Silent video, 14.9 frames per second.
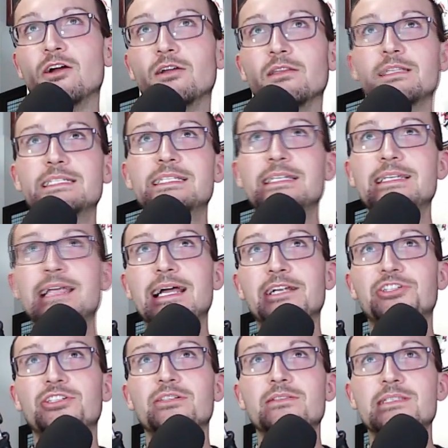Arlington
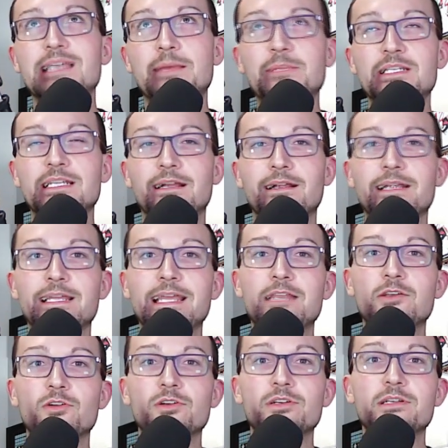National Cemetery
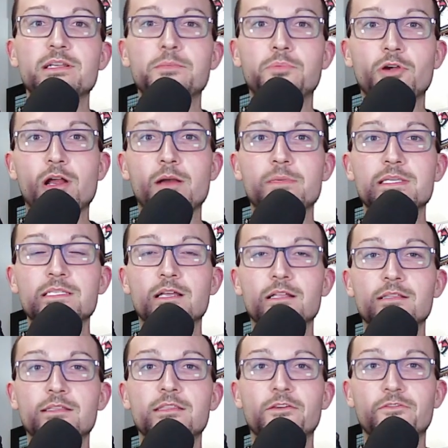in order to promise
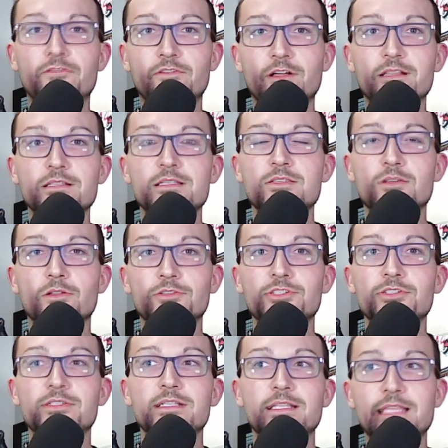all of the fallen
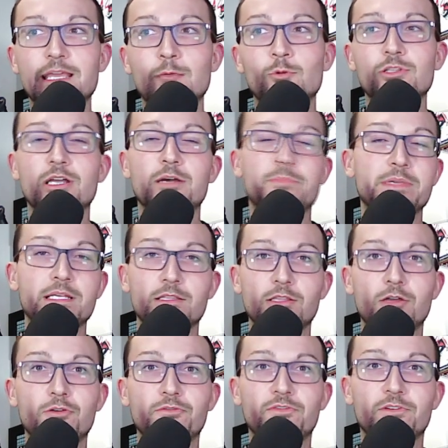soldiers that they will not be
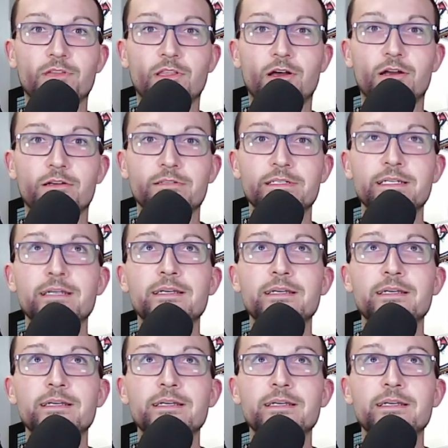alone for long,